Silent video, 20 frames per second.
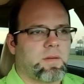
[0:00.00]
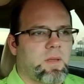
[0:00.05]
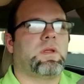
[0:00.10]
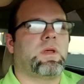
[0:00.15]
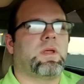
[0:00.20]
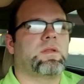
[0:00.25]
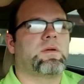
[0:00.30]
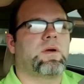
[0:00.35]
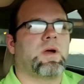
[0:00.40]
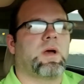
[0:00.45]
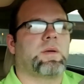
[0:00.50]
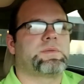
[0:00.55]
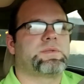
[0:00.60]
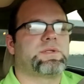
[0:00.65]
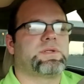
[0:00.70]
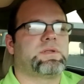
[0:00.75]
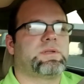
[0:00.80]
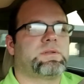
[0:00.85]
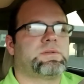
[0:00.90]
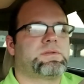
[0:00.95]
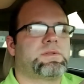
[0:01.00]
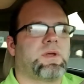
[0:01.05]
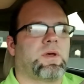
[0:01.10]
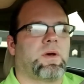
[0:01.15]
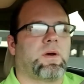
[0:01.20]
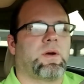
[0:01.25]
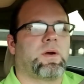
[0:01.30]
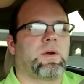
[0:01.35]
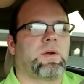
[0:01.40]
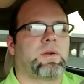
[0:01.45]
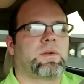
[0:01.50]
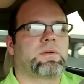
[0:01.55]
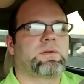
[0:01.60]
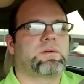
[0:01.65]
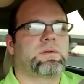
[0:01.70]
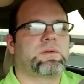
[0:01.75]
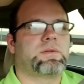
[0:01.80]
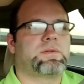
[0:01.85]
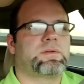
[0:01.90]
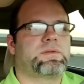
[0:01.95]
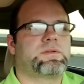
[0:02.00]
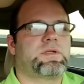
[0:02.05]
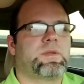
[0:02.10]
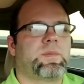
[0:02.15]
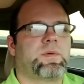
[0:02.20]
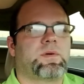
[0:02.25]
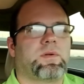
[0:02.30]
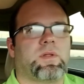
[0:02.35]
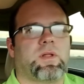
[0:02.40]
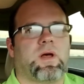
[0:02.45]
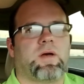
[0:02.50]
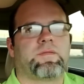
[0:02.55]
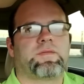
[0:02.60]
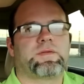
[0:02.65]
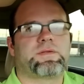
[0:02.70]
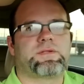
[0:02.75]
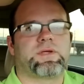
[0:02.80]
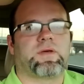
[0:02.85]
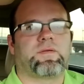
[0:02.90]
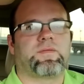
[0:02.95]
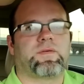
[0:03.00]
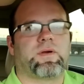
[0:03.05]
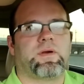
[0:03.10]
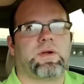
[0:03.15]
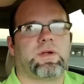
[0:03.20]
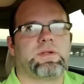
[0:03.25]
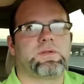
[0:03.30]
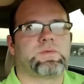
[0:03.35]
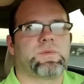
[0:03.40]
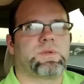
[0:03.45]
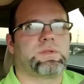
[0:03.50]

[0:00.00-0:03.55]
The other options are typical off-the-shelf rear ends,